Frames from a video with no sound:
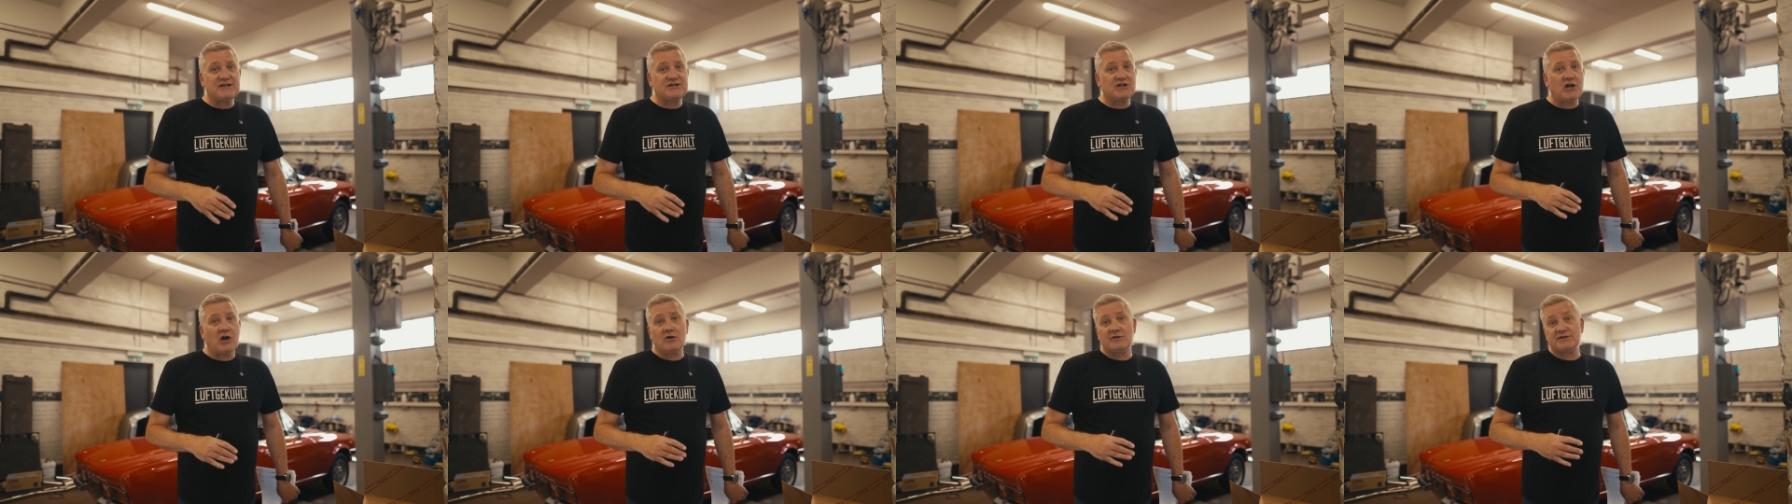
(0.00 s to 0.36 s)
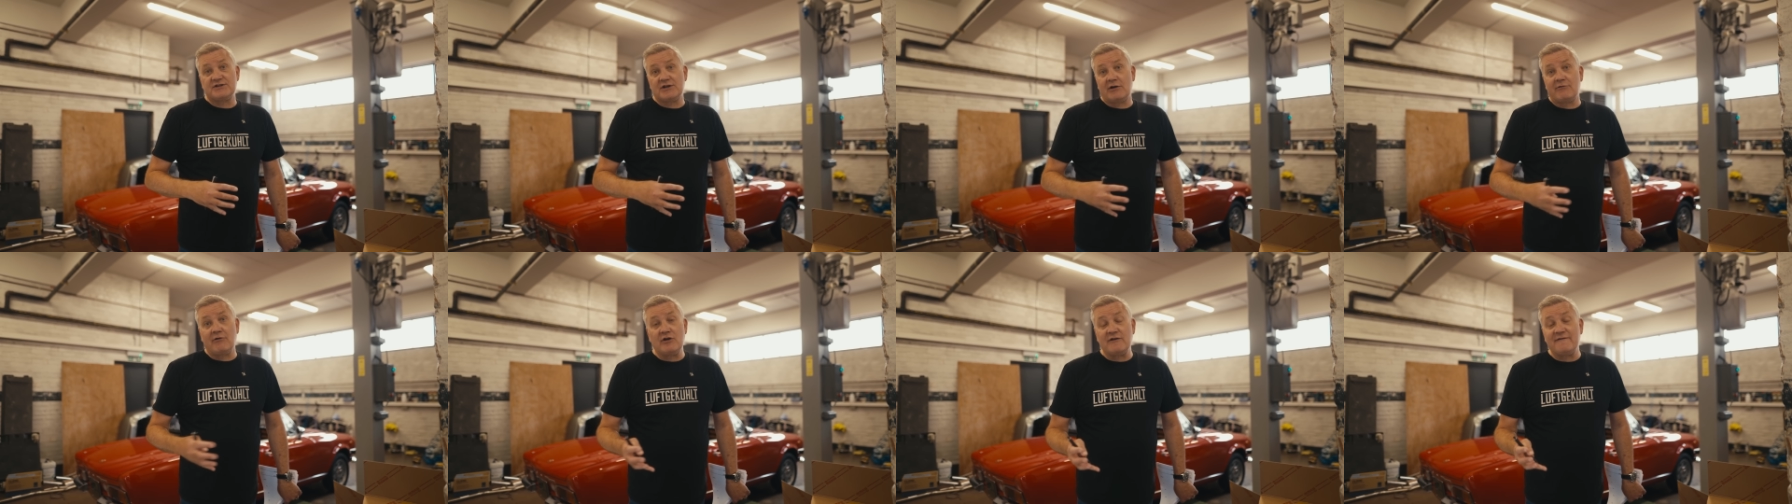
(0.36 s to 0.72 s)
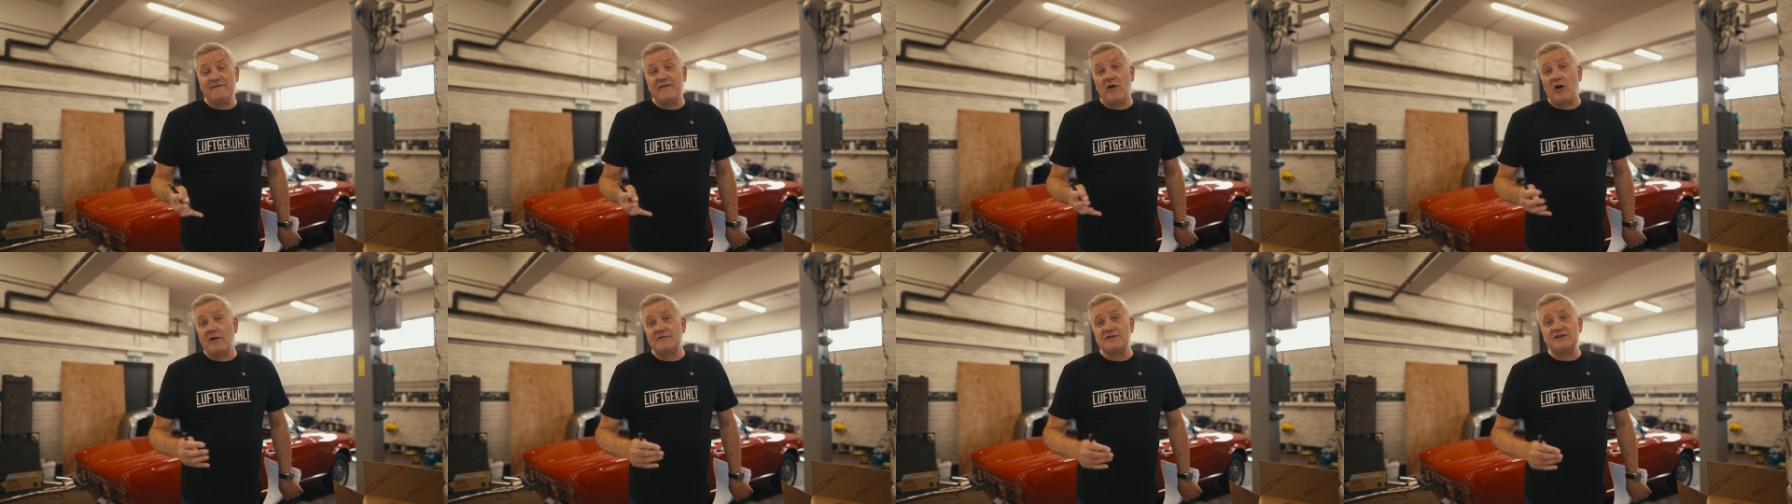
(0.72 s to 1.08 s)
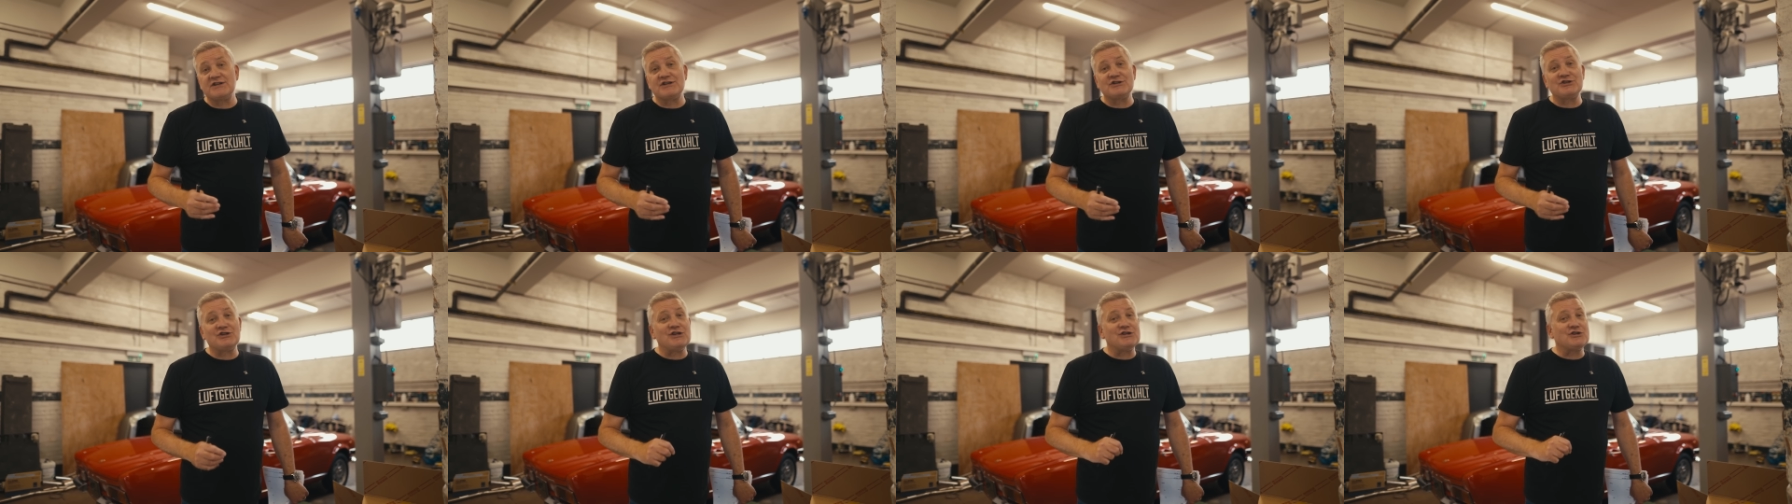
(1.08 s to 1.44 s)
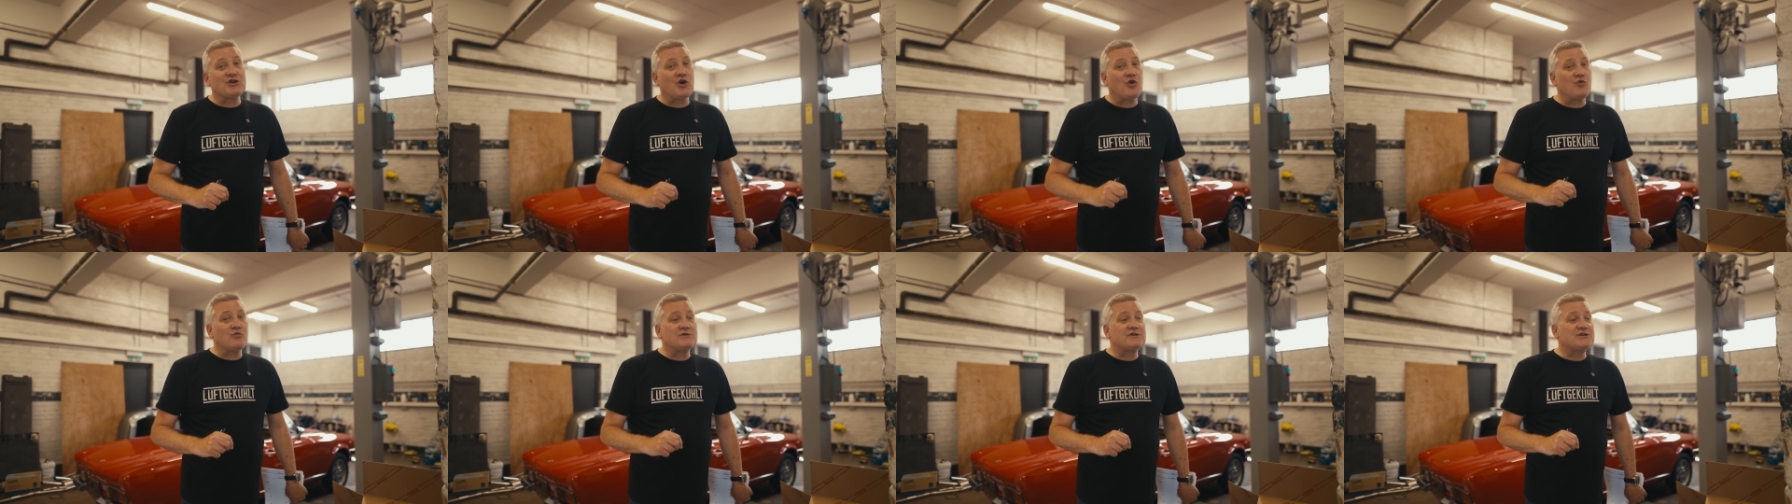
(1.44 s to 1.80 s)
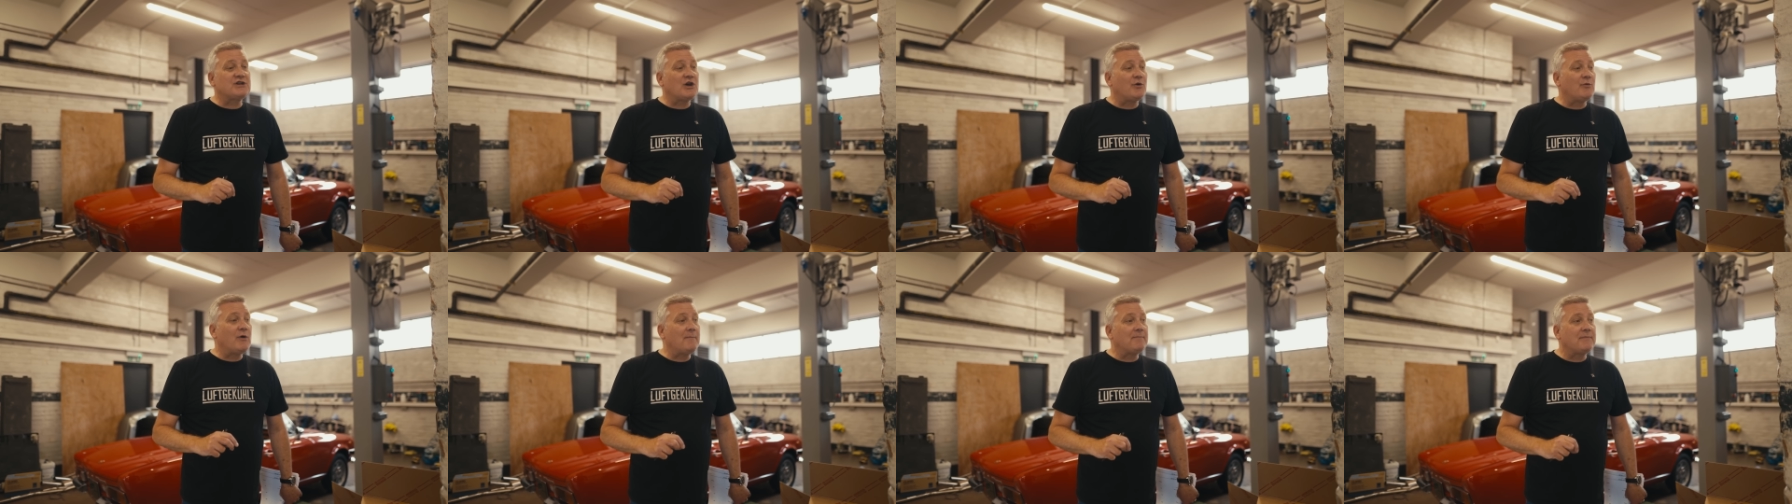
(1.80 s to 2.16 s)
cars that are only 5 or 6 years old.
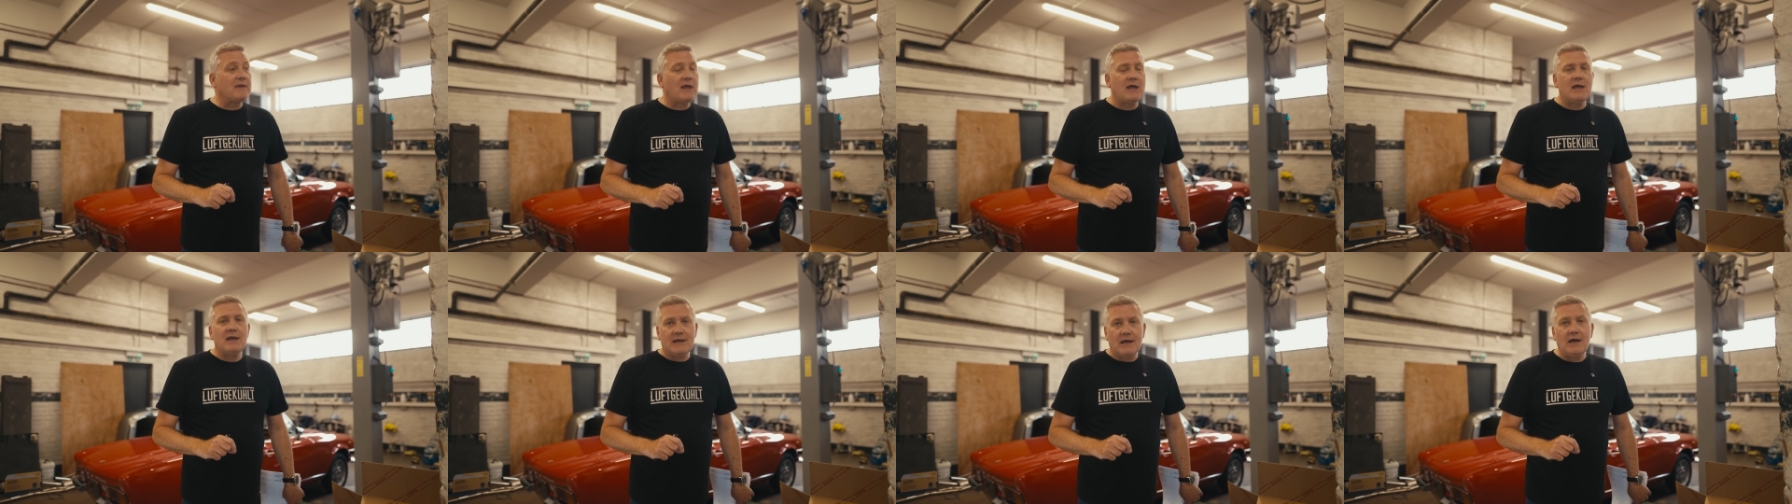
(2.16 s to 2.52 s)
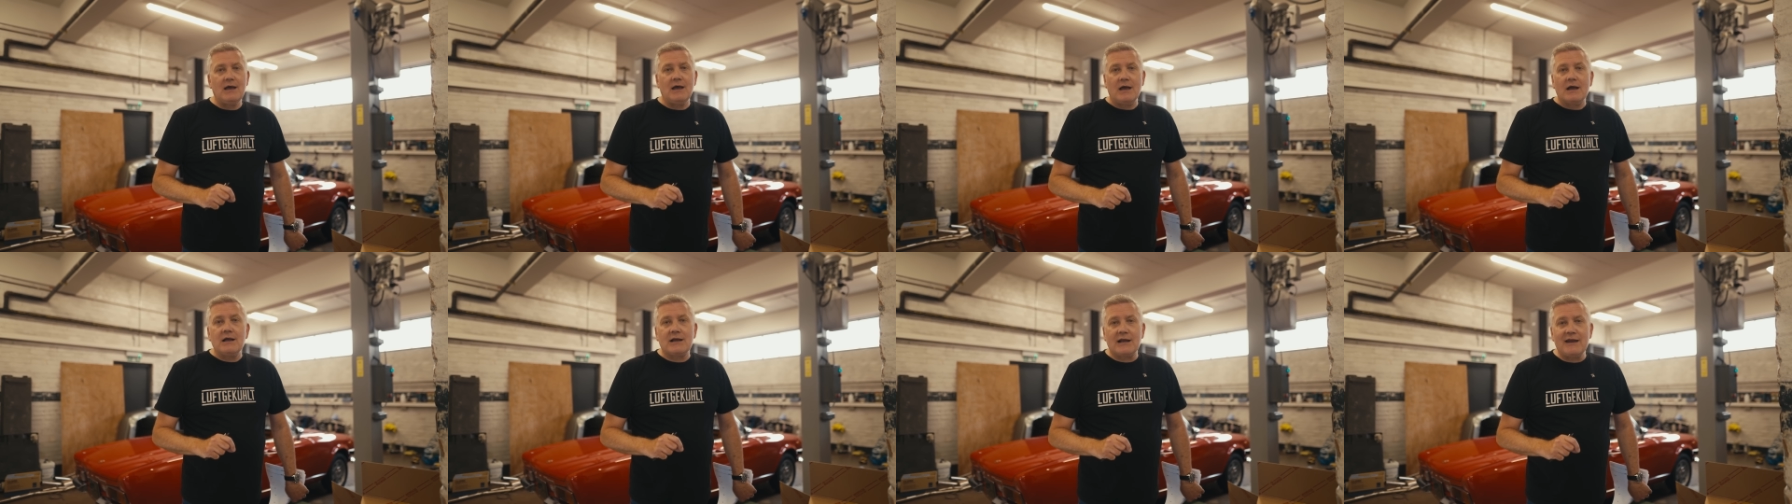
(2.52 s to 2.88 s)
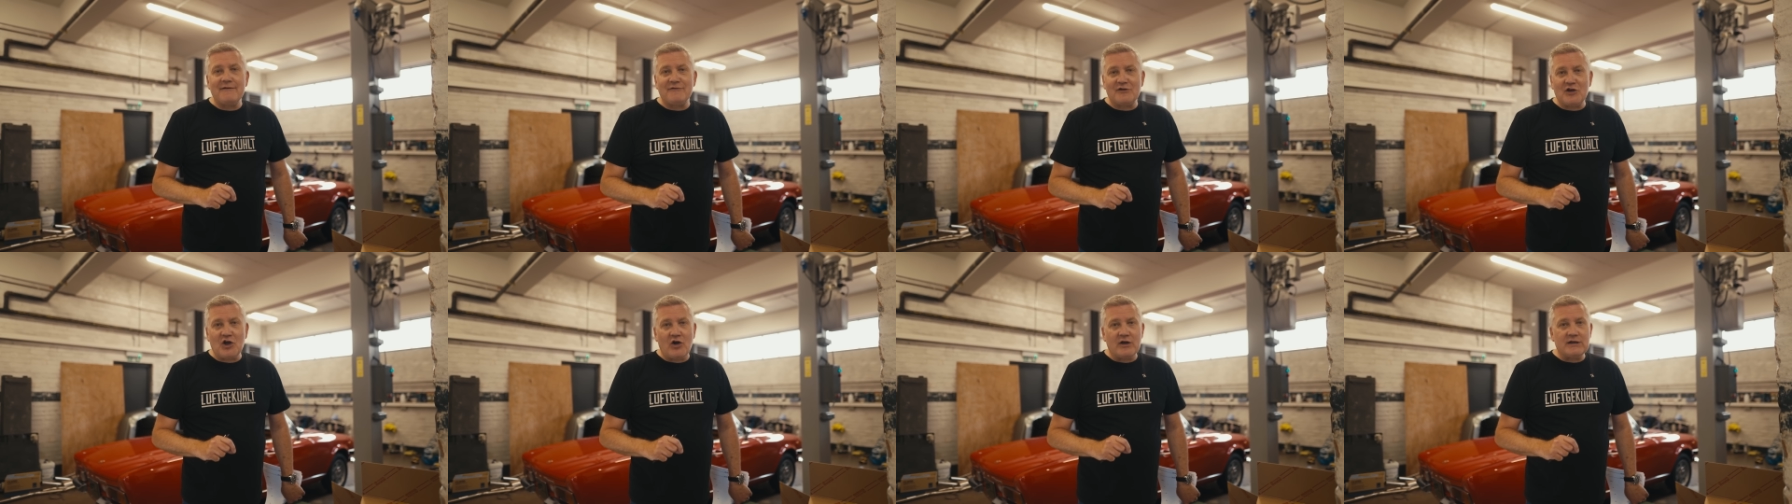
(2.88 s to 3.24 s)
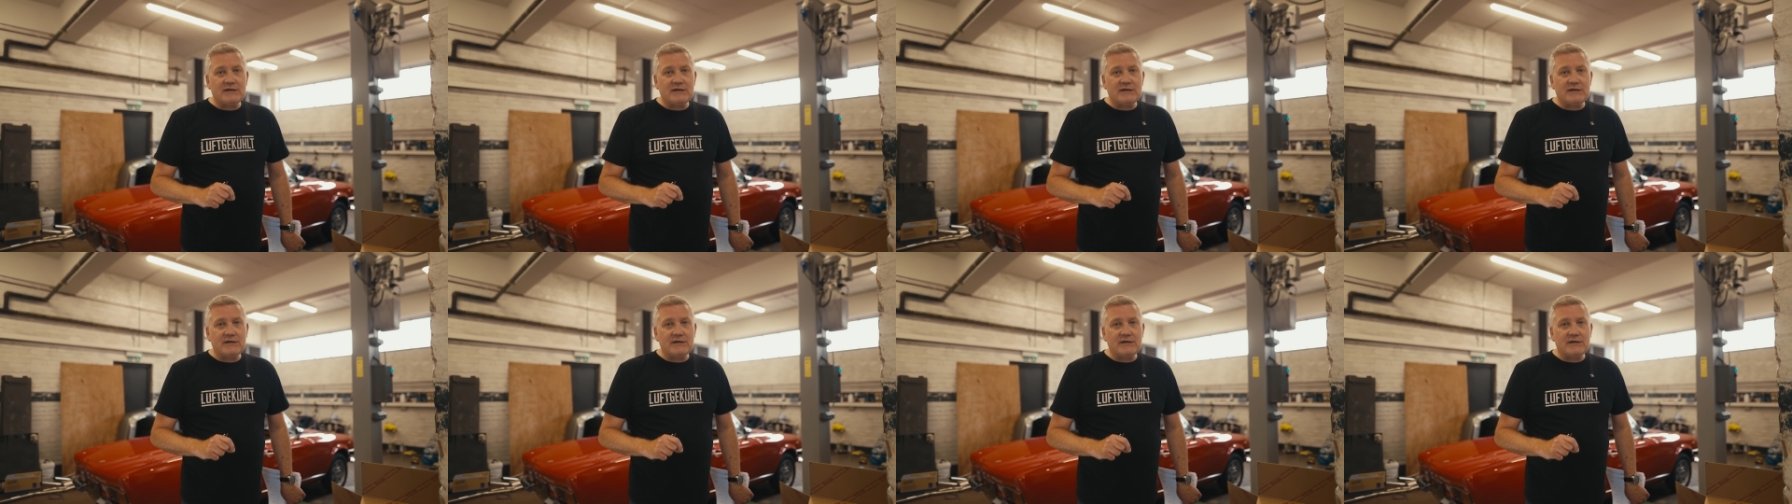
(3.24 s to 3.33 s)
So a clever guy